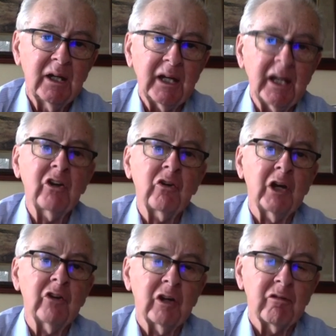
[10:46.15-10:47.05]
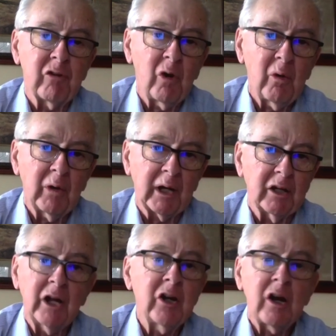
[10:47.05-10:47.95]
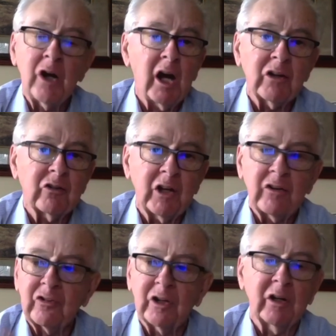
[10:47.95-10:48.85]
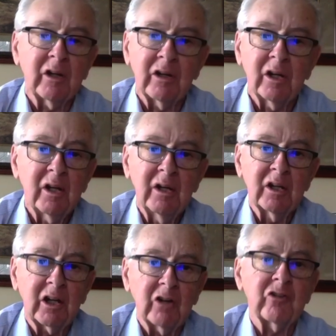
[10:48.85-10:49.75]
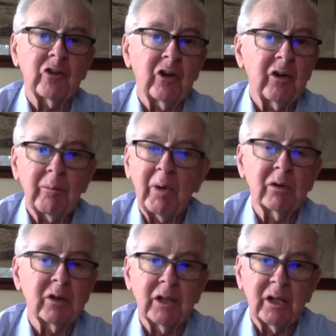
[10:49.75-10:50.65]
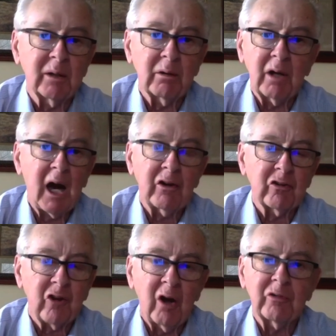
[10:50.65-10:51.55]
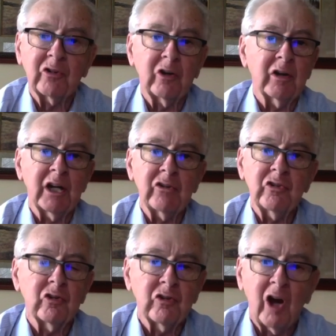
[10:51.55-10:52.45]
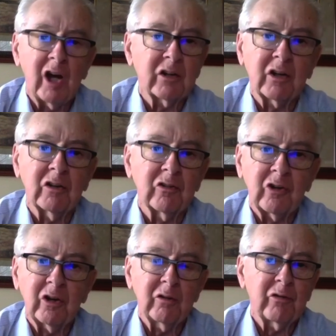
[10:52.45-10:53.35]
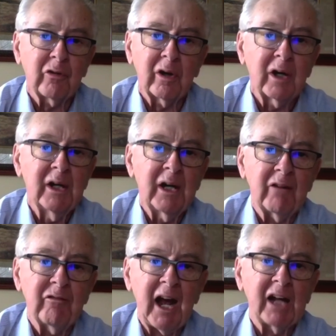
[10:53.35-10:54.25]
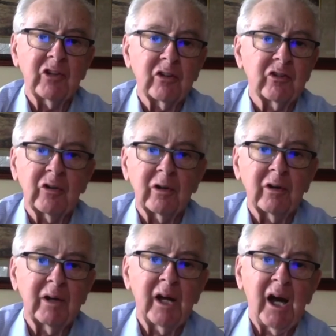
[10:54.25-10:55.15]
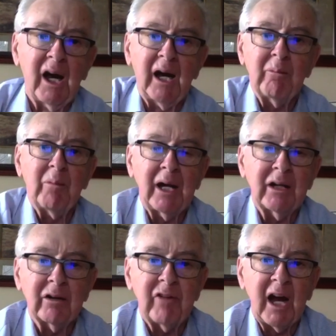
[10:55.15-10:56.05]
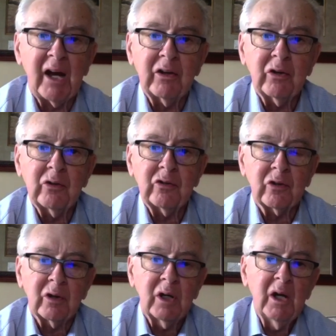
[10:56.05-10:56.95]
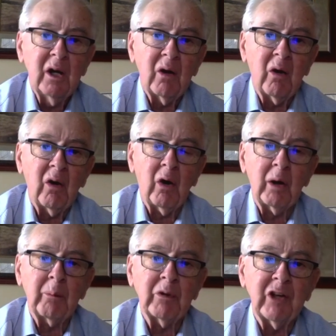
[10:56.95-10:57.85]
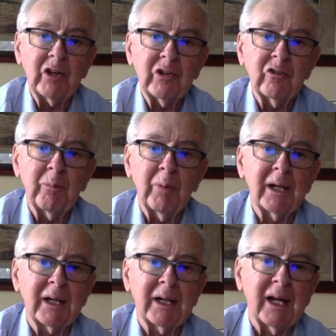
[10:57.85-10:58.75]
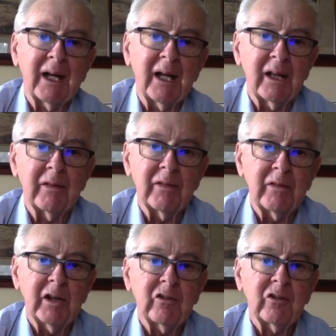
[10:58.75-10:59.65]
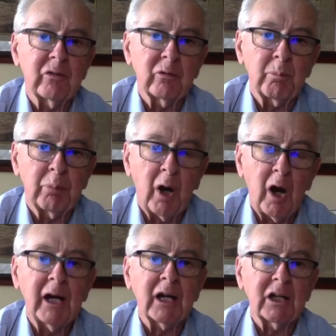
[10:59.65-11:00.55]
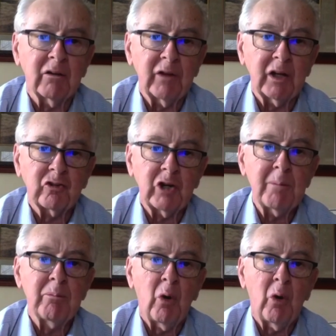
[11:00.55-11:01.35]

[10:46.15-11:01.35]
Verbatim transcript: increase in voting, not, not citizen concern about uh, how to solve certain issues, not concern for advancing certain uh, high minded values or, or, or positions, but uh, this product of extreme